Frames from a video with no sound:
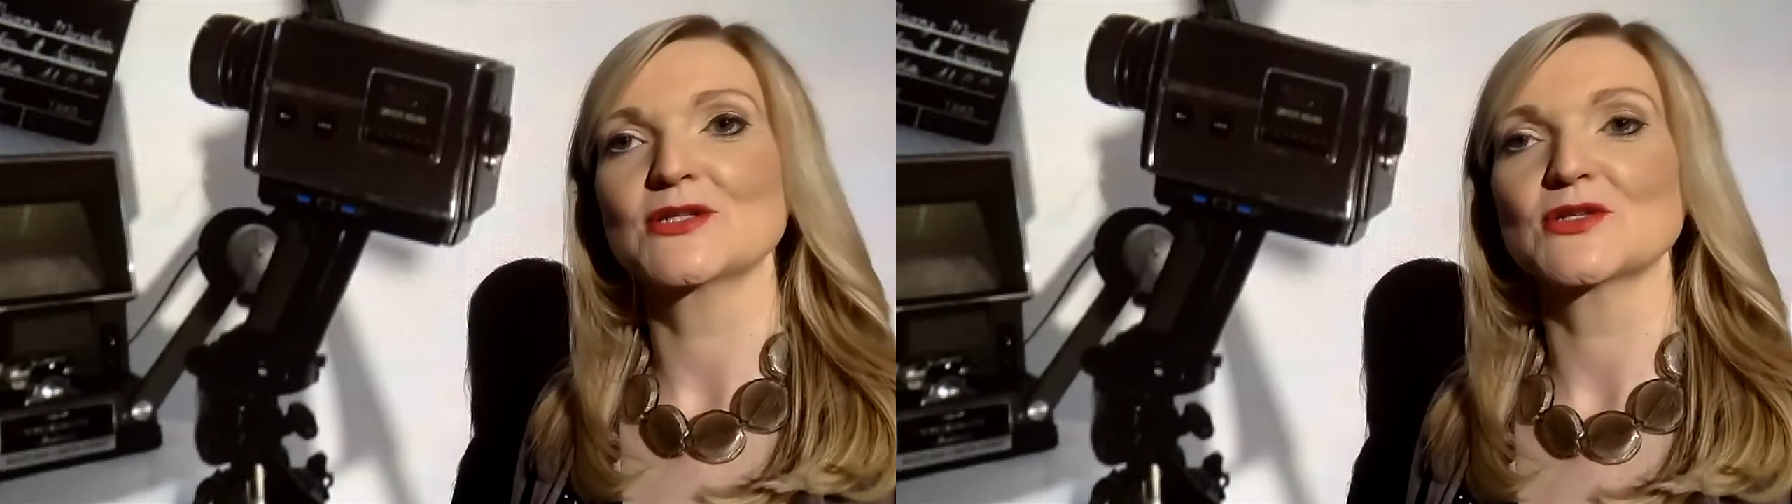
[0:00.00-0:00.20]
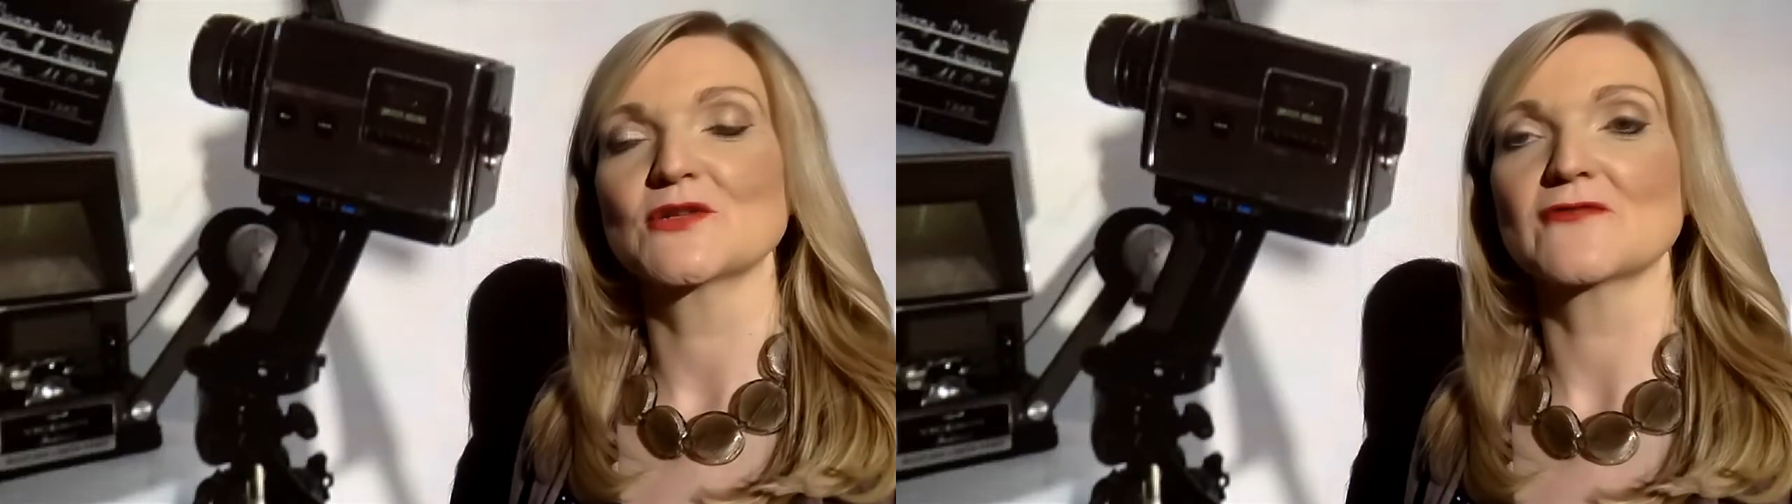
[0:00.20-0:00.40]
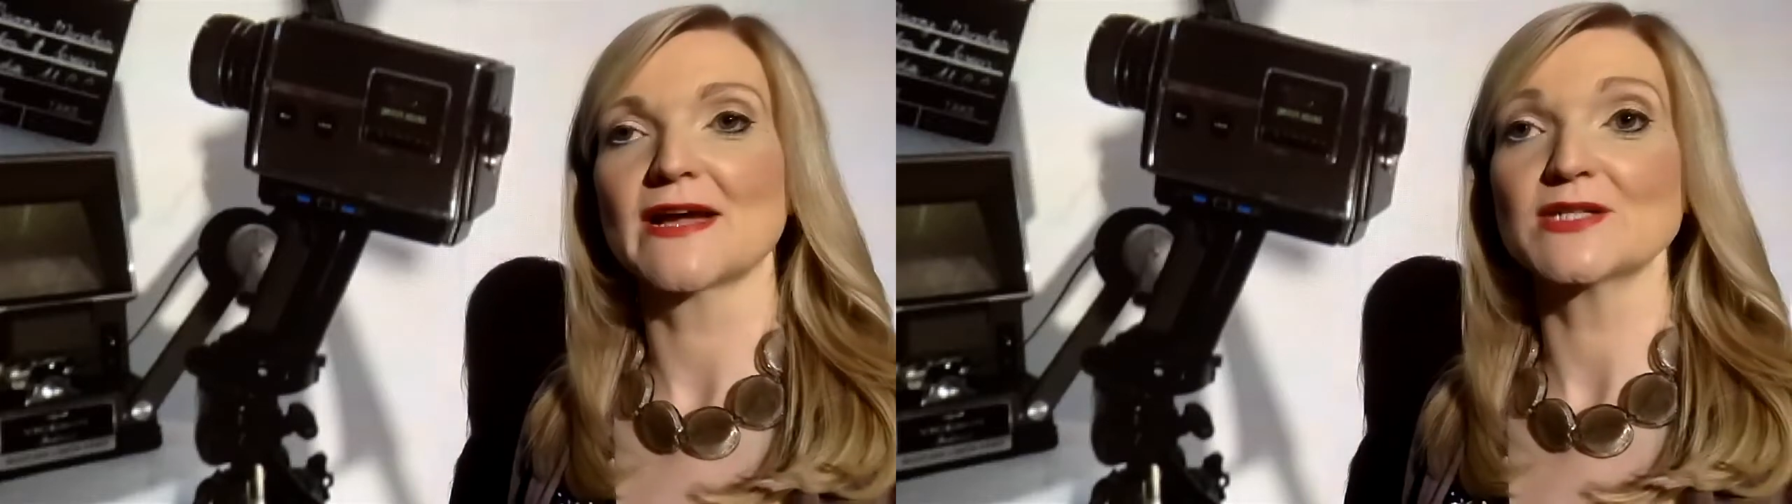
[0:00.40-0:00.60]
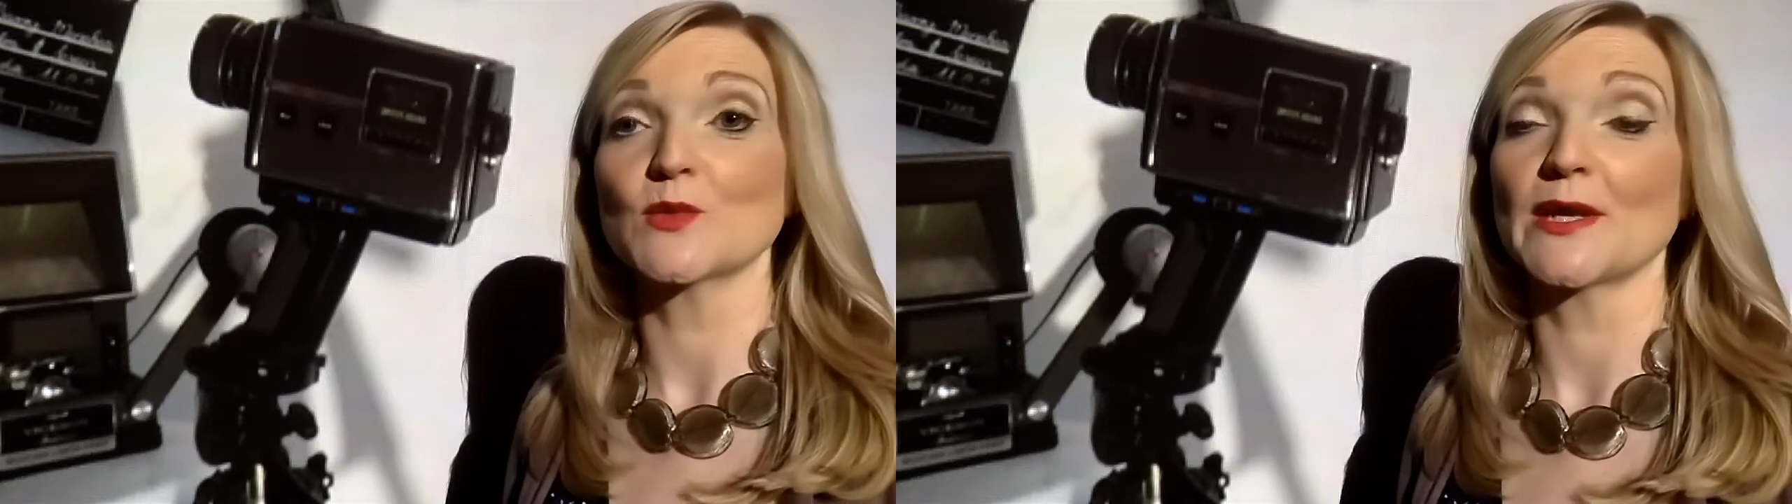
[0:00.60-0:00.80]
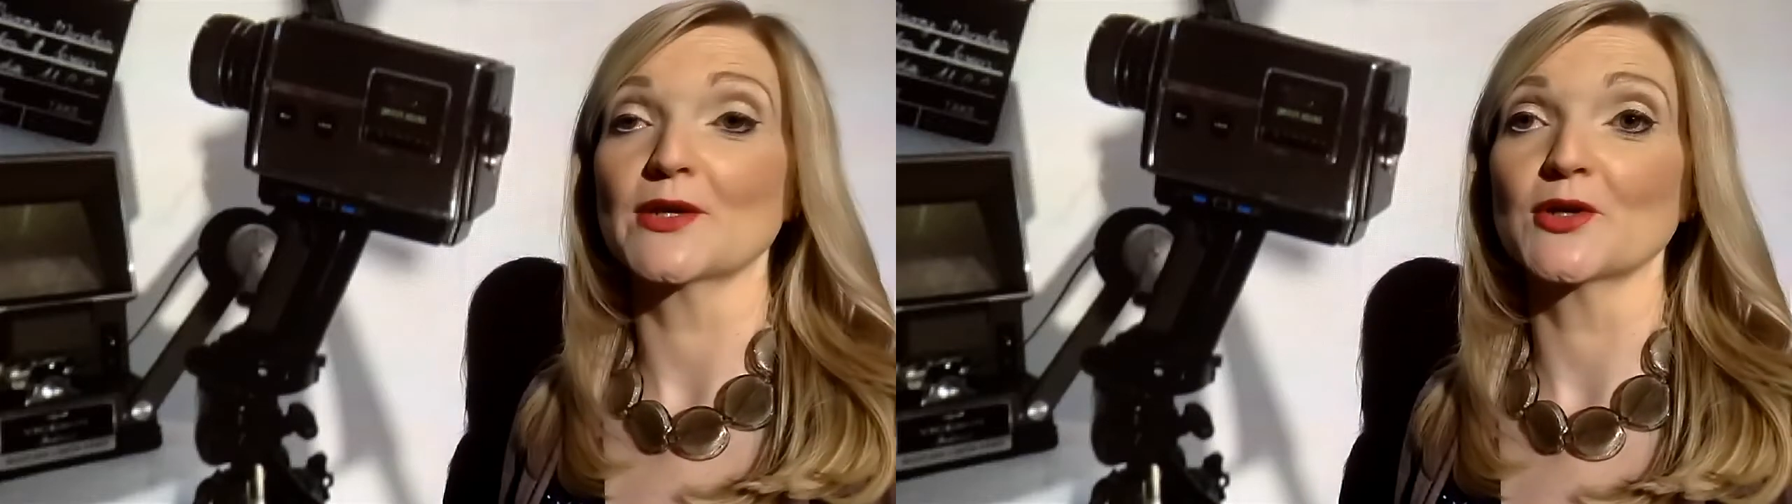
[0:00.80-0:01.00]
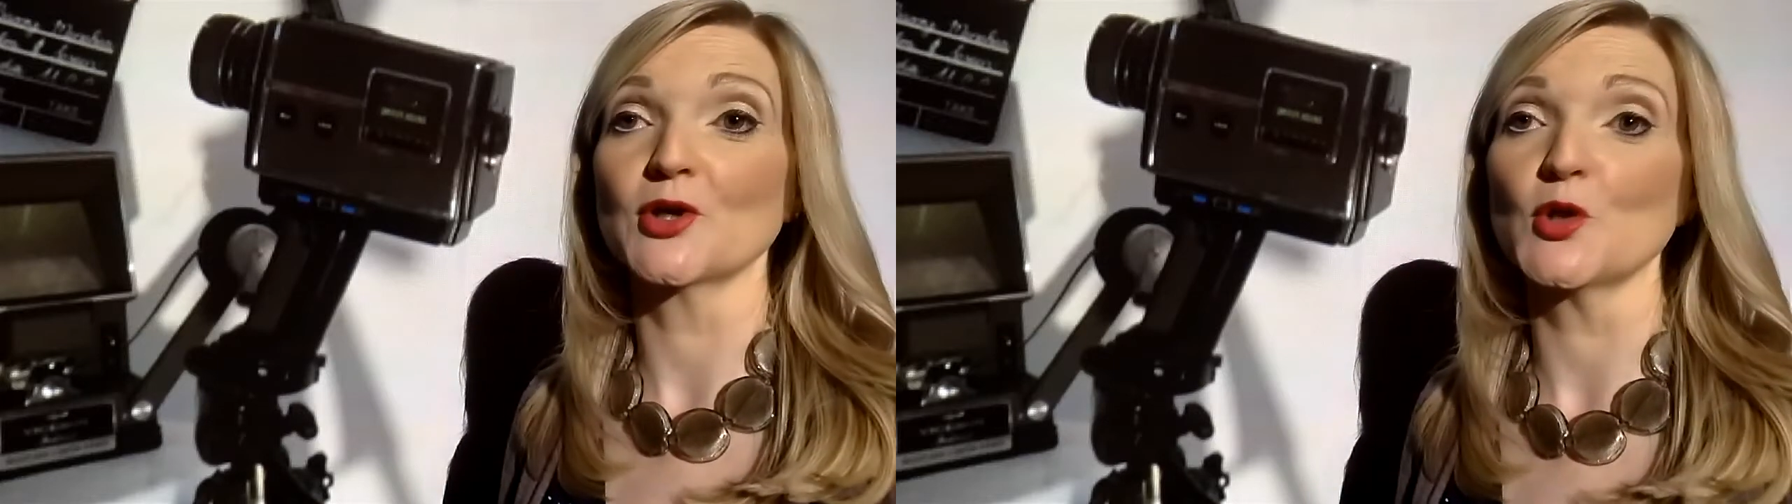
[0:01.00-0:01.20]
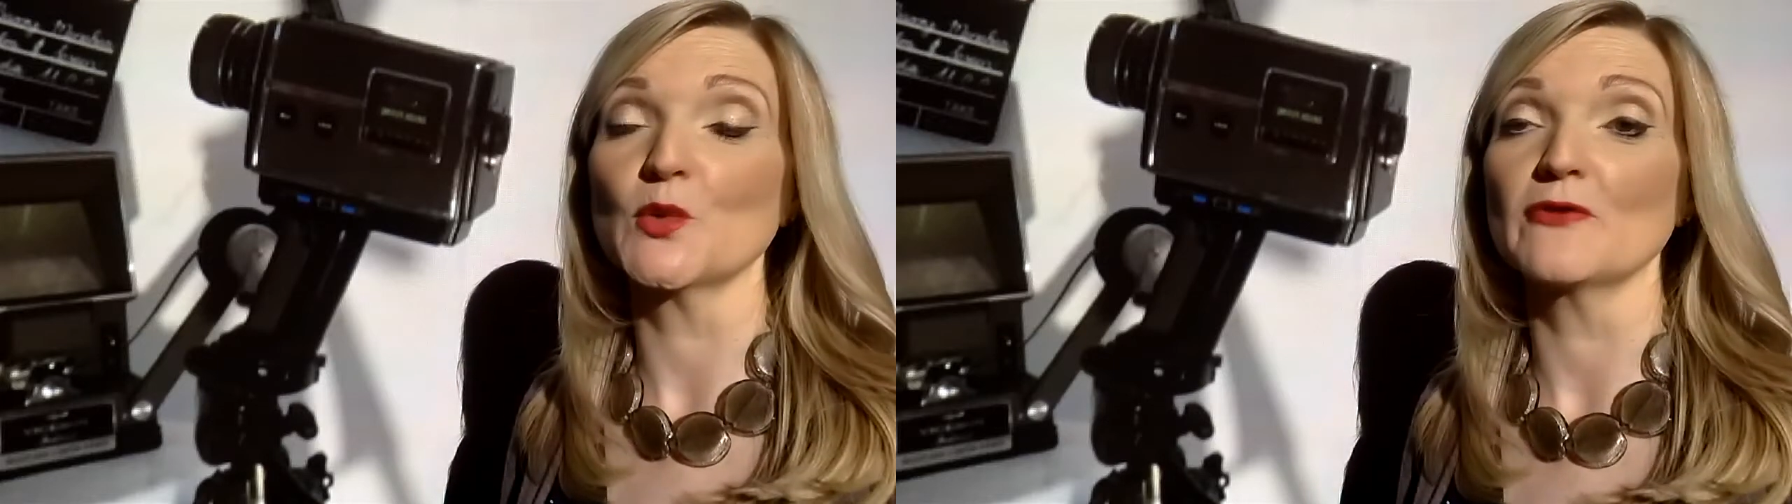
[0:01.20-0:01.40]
to find a winner who would